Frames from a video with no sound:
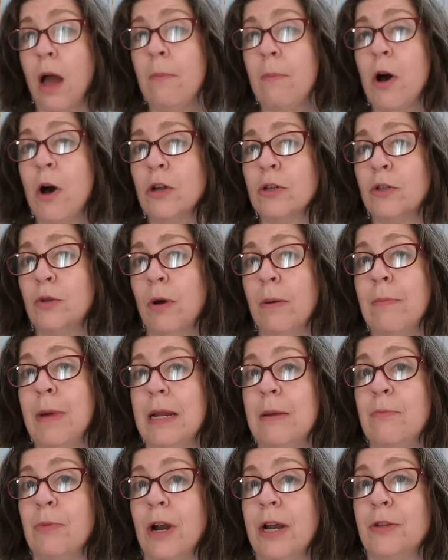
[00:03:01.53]
I'm also a
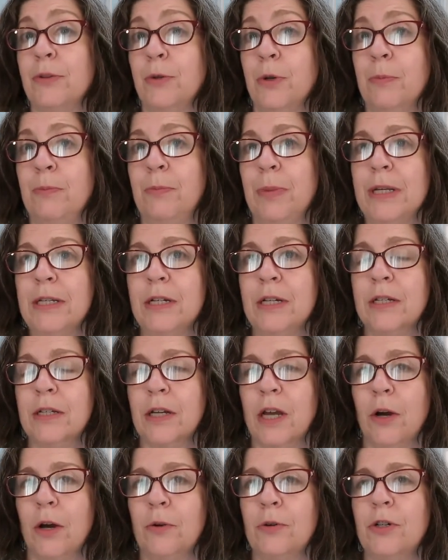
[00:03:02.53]
money breakthrough business
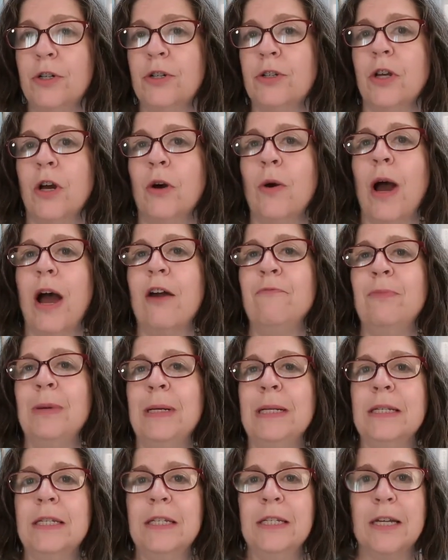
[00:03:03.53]
coach, so I've
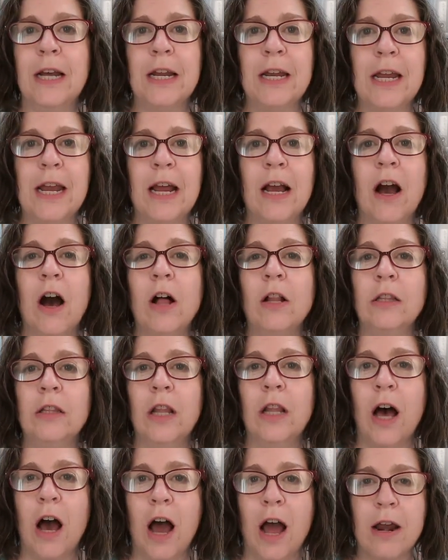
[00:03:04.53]
been studying a
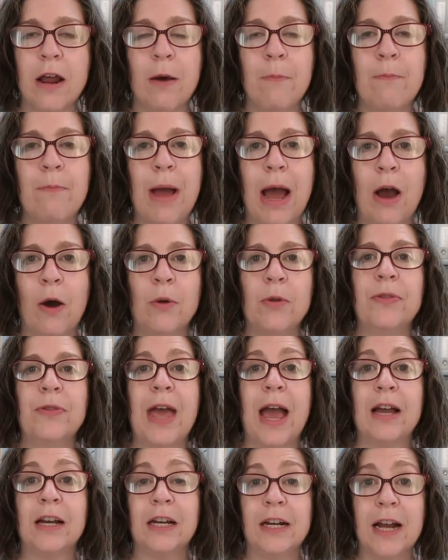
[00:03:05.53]
lot about
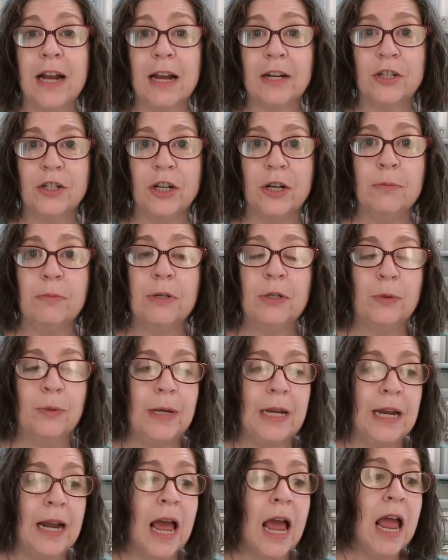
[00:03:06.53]
that connection
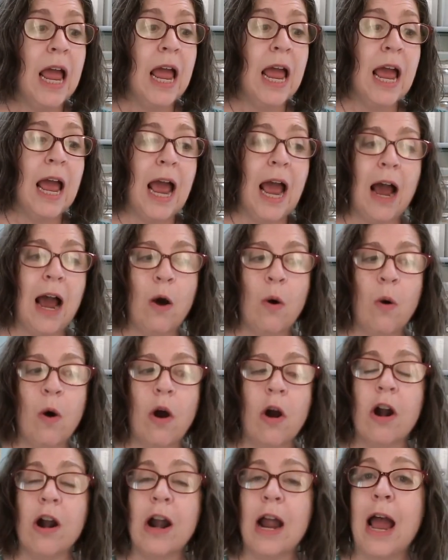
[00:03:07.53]
between how
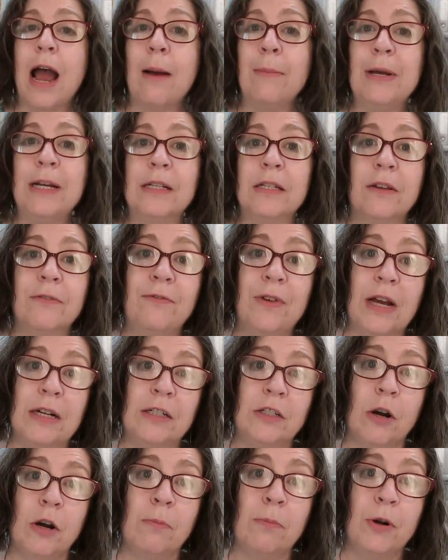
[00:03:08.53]
our habits
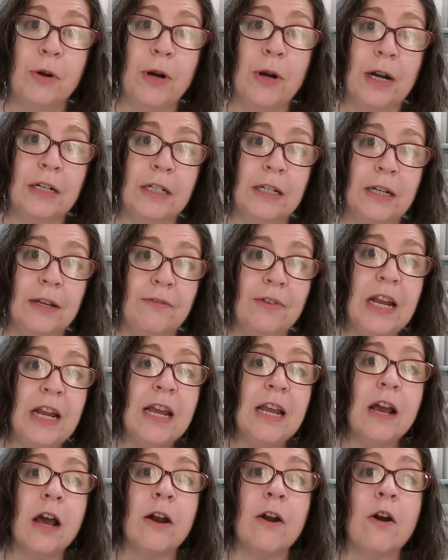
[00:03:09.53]
affect our
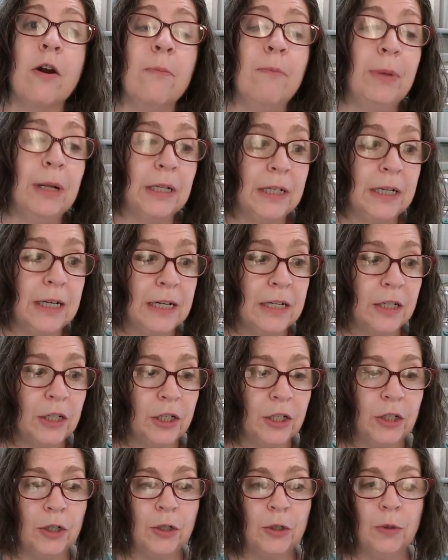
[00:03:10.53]
productivity and our ability
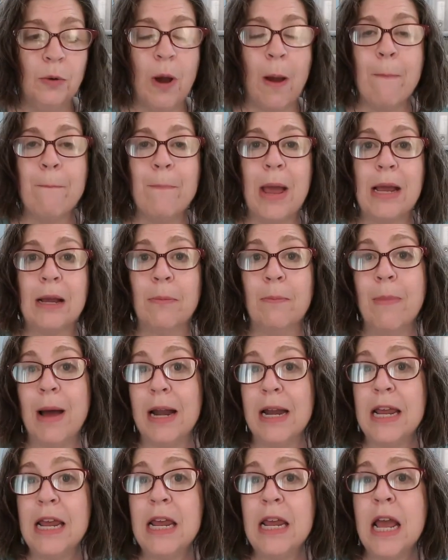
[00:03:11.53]
to make
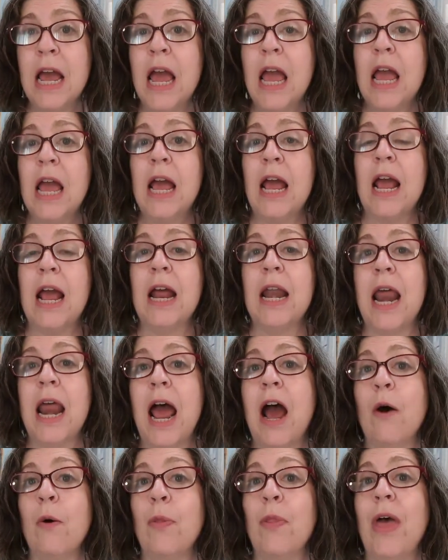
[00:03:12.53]
money and
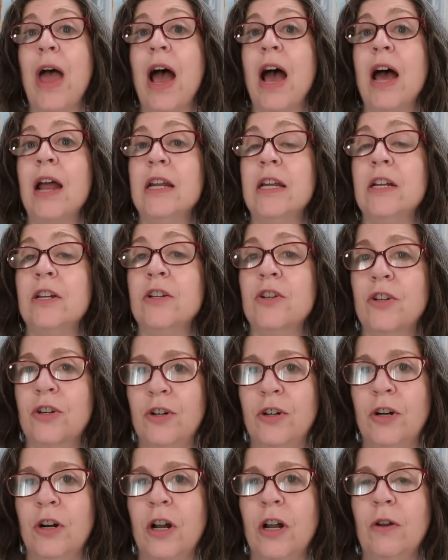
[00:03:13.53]
how that in
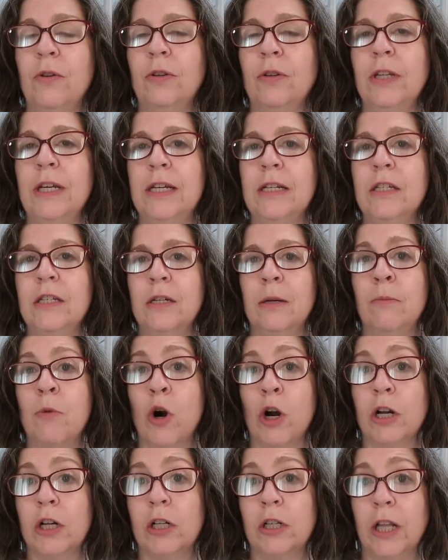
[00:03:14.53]
turn leads to
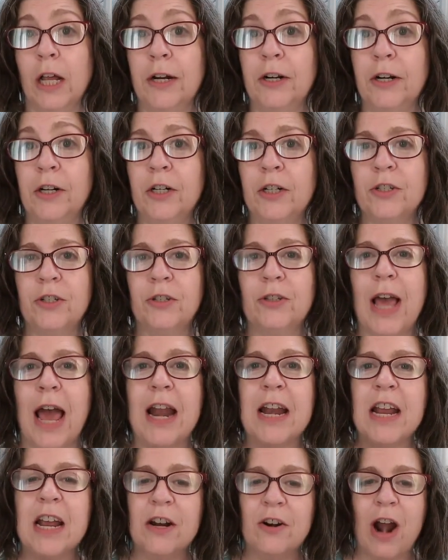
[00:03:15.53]
more clutter. So
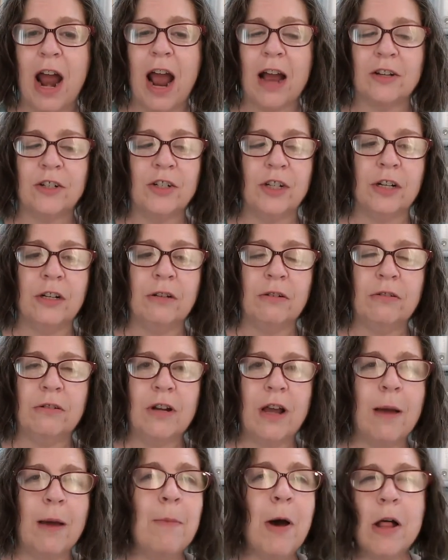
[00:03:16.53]
that interaction.
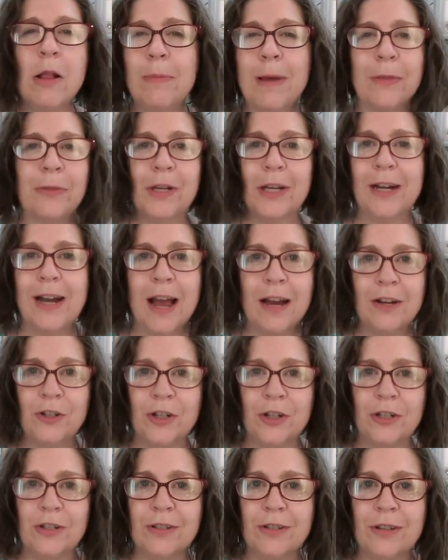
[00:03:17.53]
I'm all about the
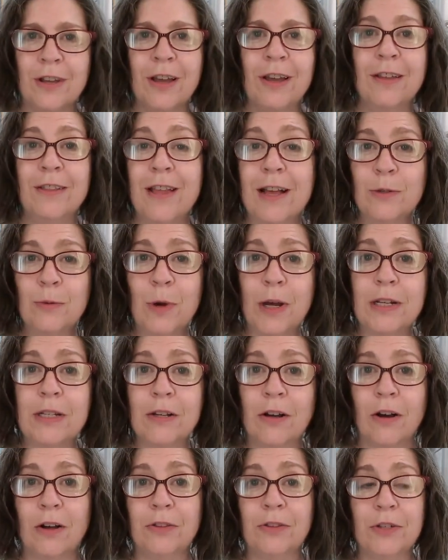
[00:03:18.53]
connections. That's why
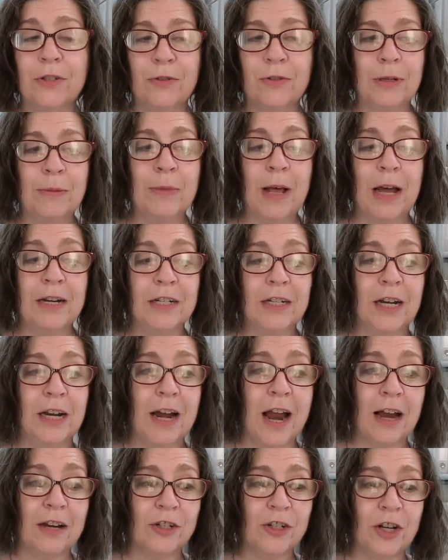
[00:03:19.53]
it's called the Streamlined
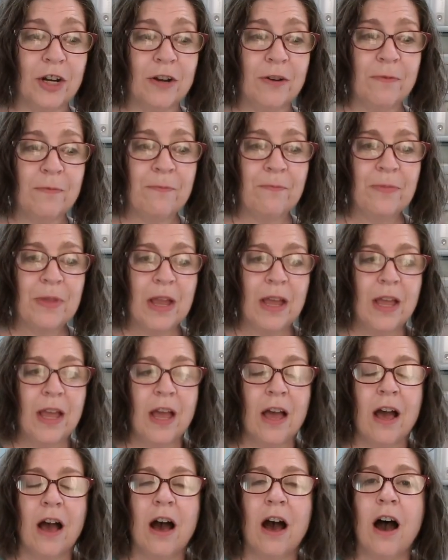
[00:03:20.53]
Connection.
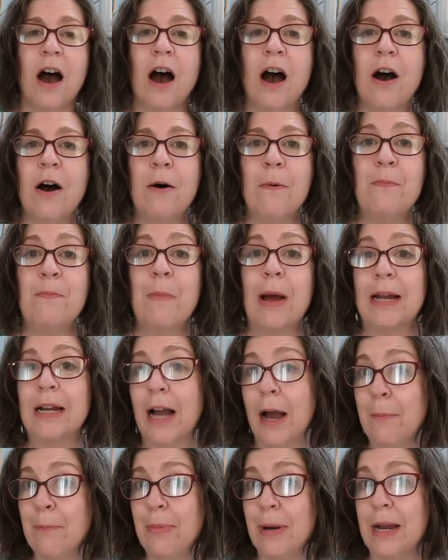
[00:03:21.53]
My
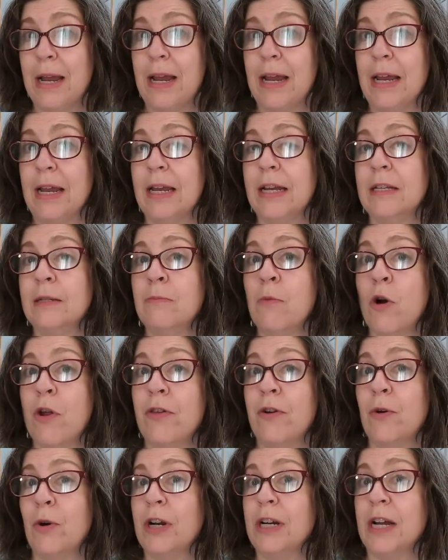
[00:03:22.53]
company is More
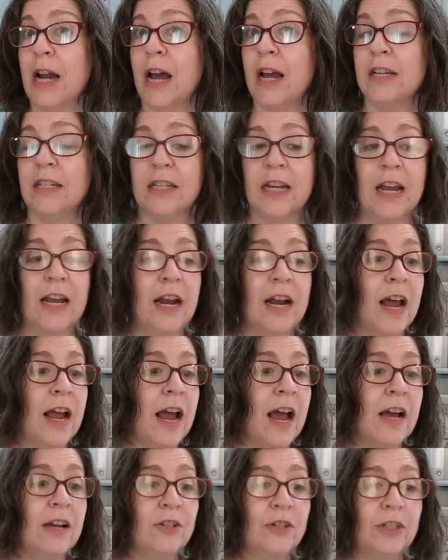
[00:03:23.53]
Than Organized, and I
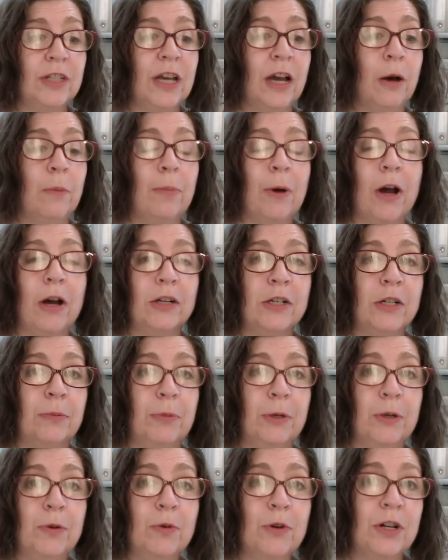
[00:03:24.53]
actually help
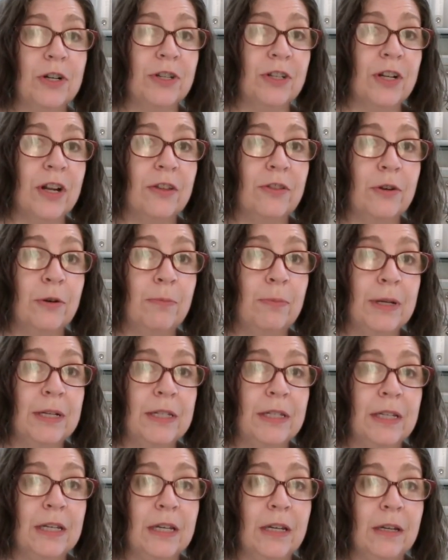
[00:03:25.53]
entrepreneurs and other
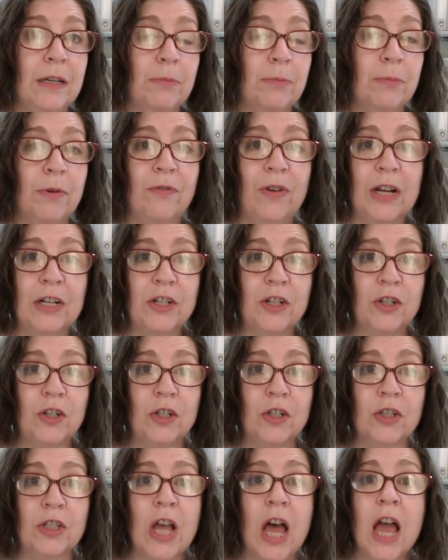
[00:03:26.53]
busy
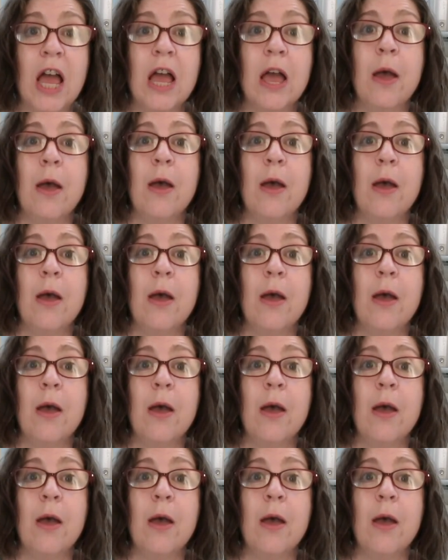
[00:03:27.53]
professionals